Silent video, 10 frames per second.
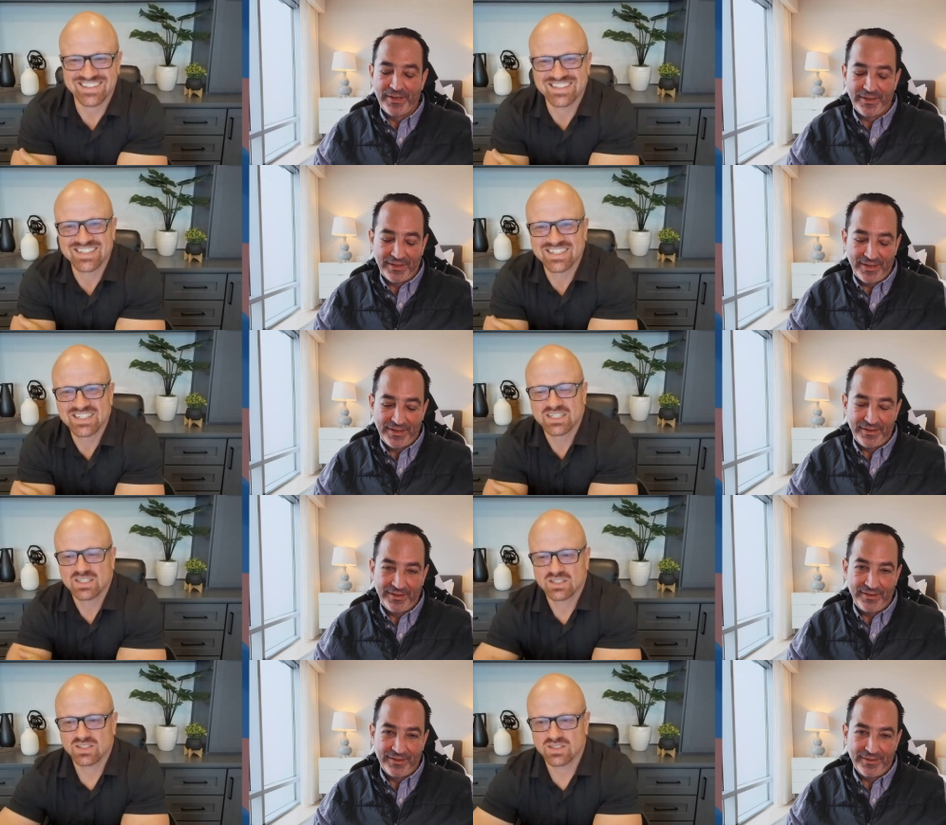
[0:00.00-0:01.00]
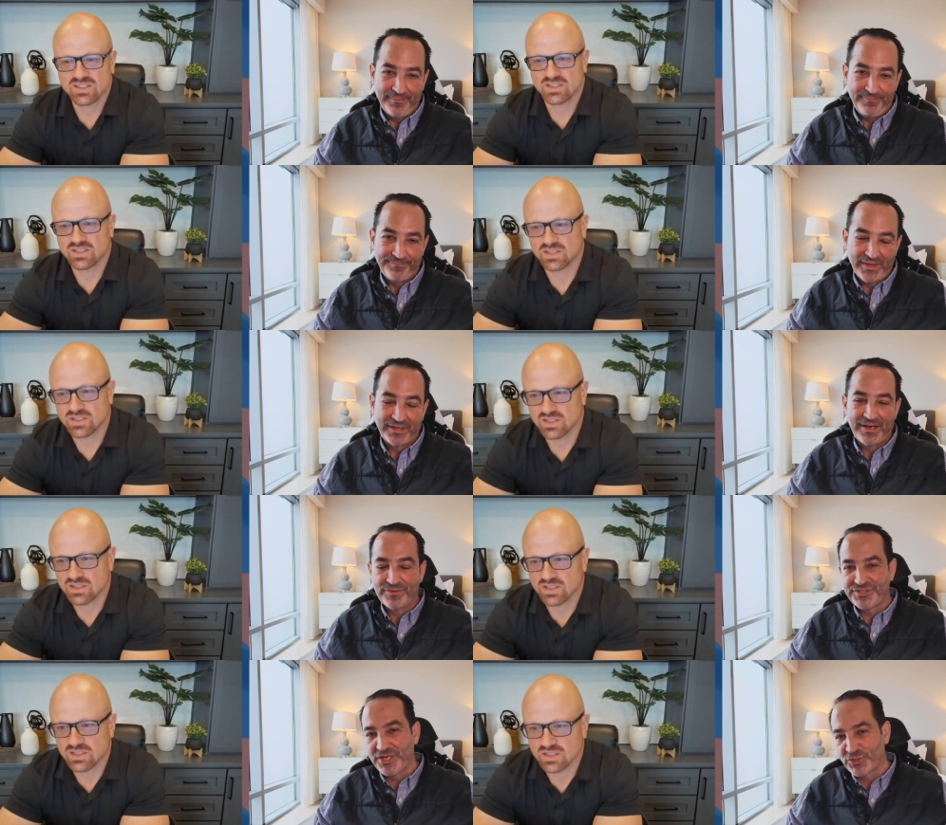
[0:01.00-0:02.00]
Speaker 1: I, I had a, uh, a
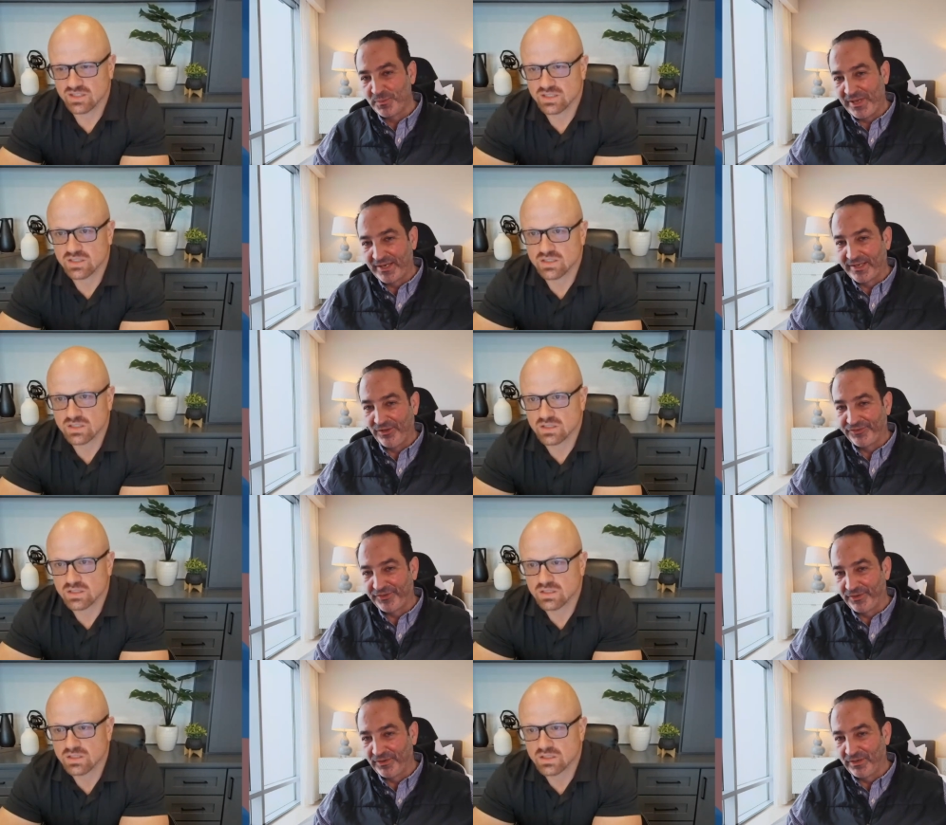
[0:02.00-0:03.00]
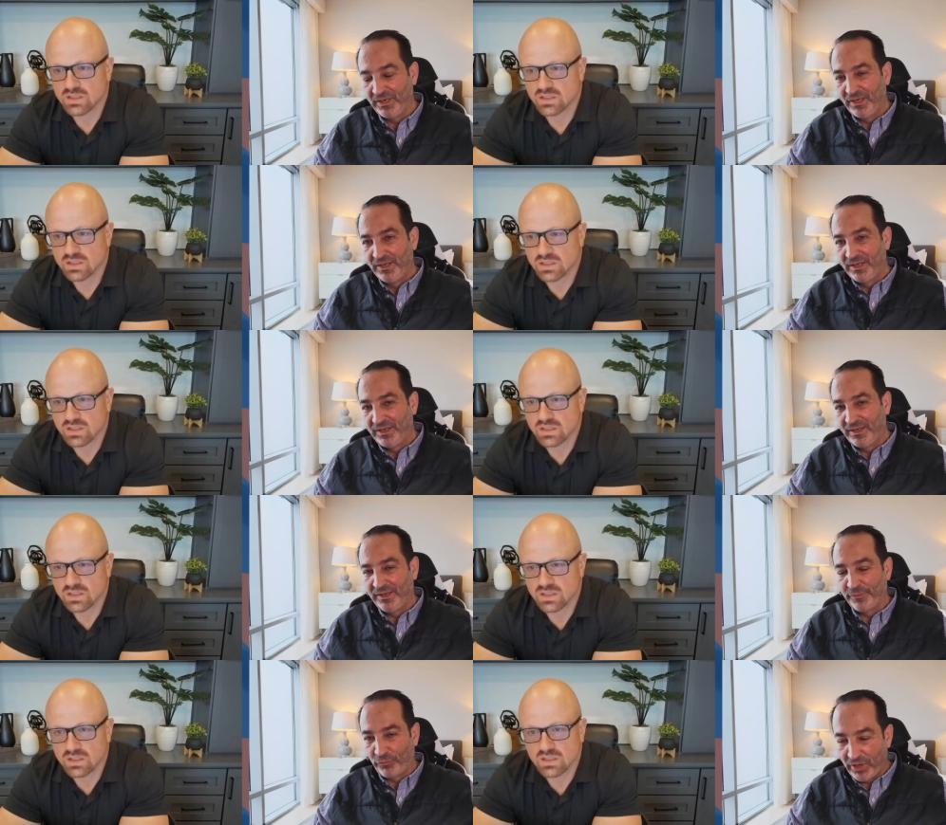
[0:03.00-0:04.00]
conversation with Pat Gelsinger
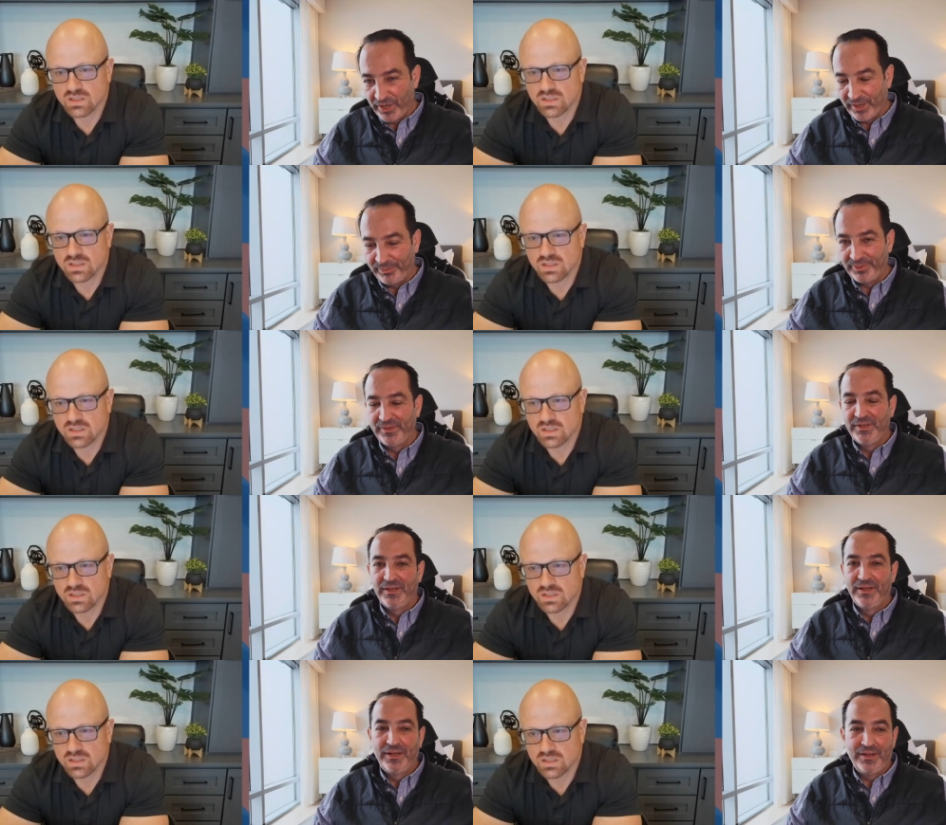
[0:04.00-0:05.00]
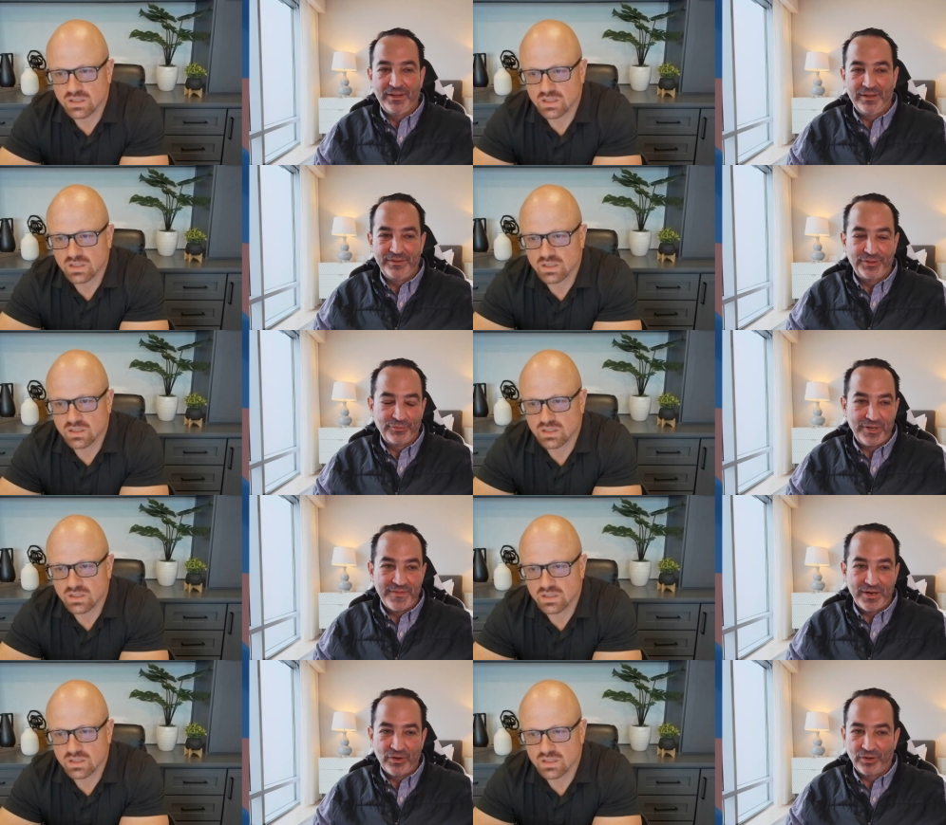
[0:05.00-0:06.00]
uh, on the run up. Uh, you can
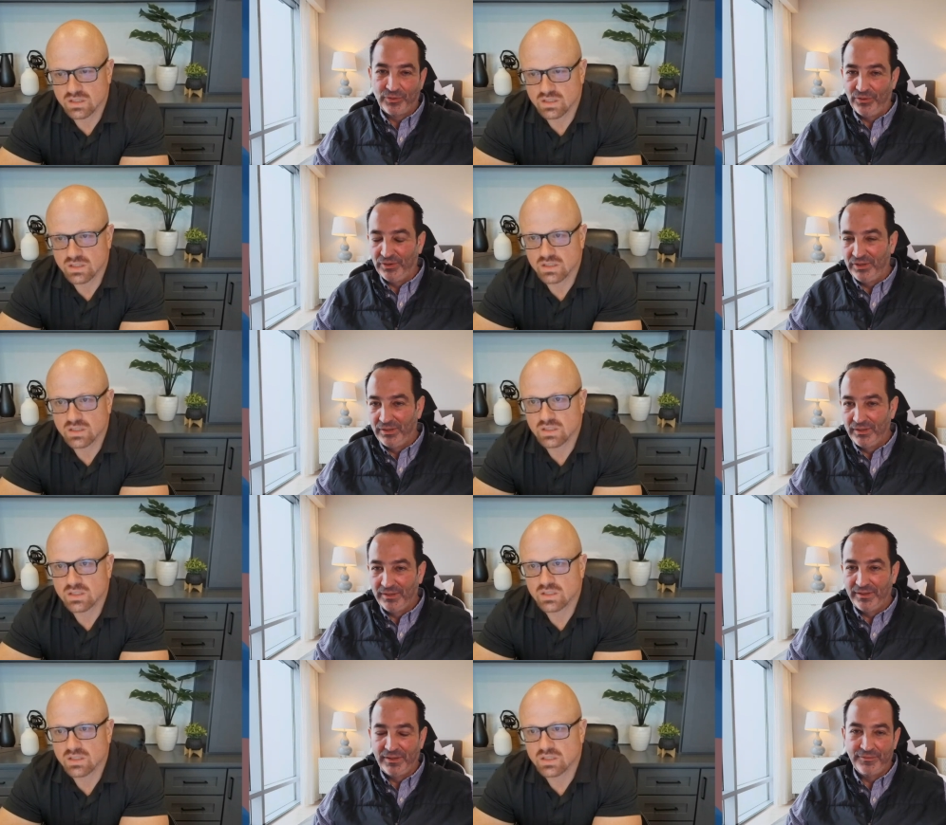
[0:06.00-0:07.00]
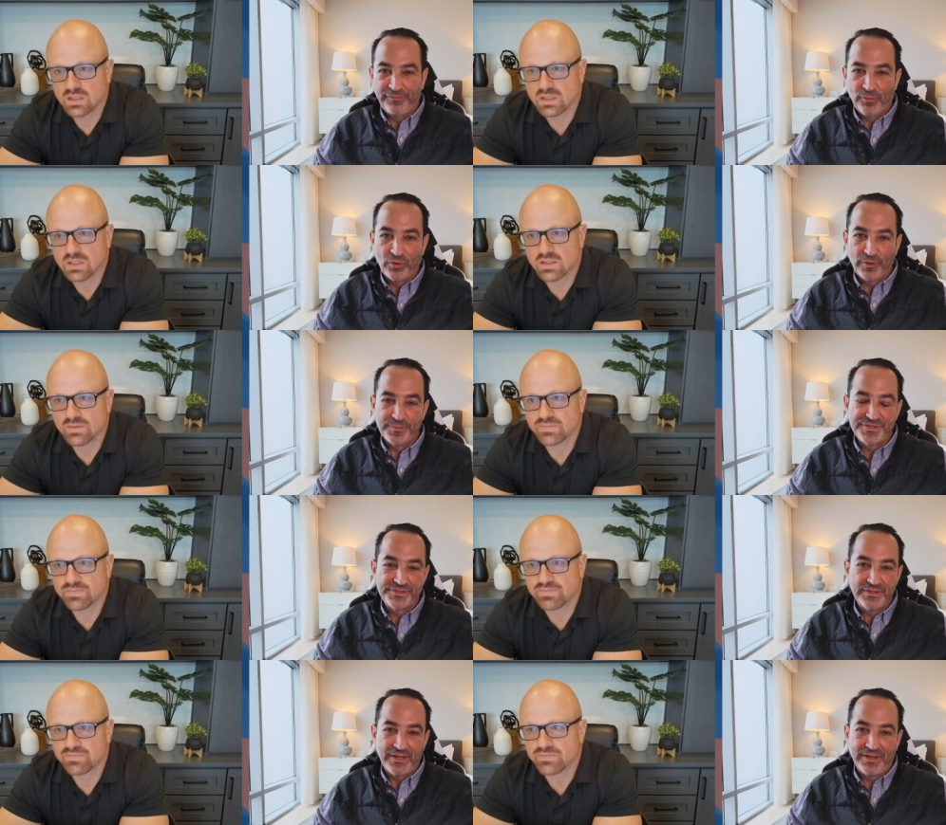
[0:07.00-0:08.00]
read that article uh, on
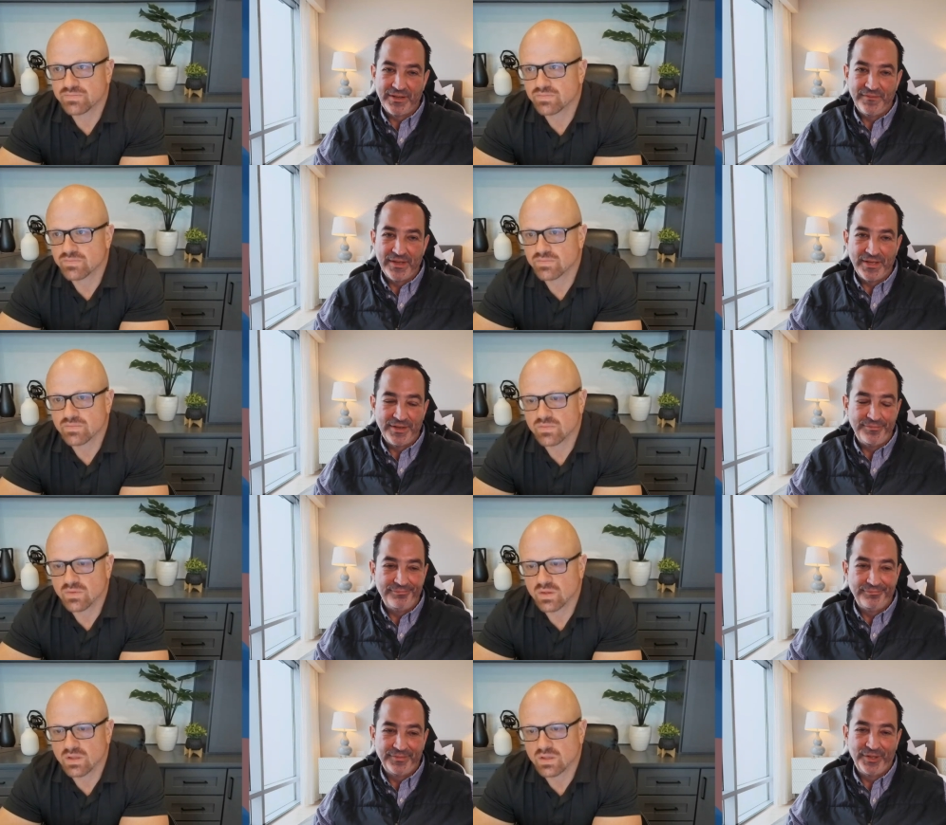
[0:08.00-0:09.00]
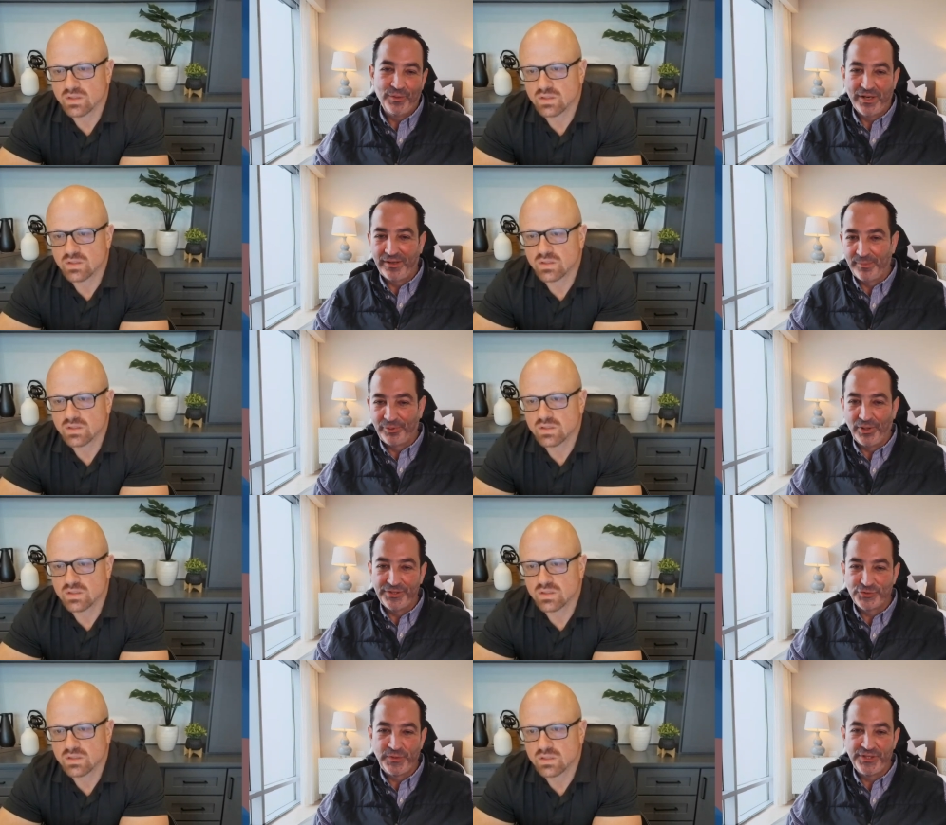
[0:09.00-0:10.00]
Forbes, uh, and then you know, I, I
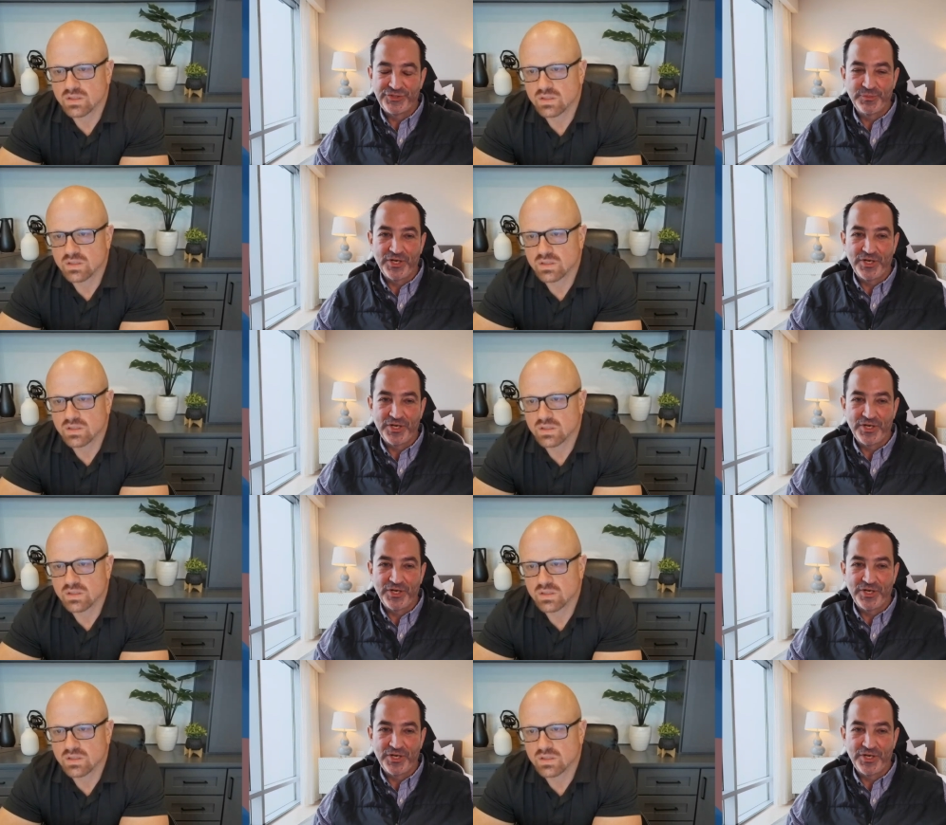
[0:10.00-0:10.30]
probably tweeted too